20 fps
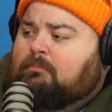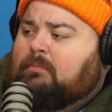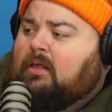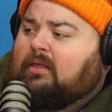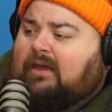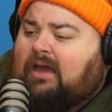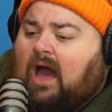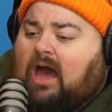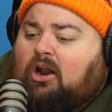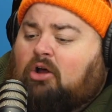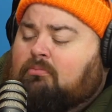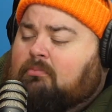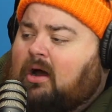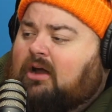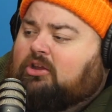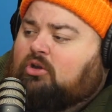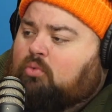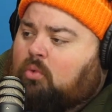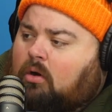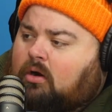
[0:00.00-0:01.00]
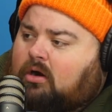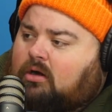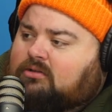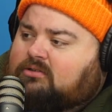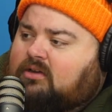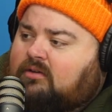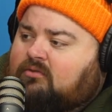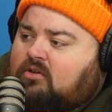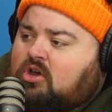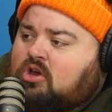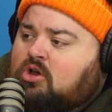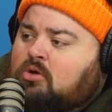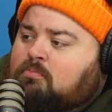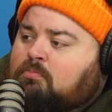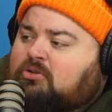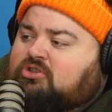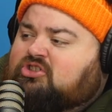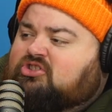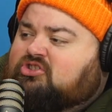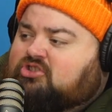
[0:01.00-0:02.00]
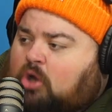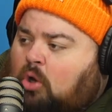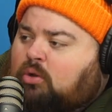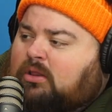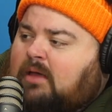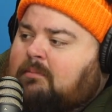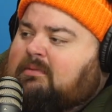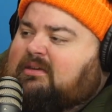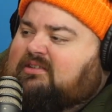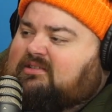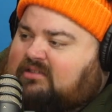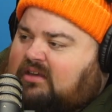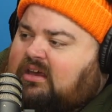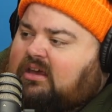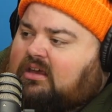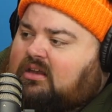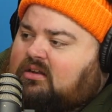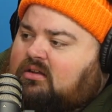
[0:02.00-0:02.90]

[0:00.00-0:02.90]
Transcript: Like, I don't mind you working on stuff, but just don't let me see it.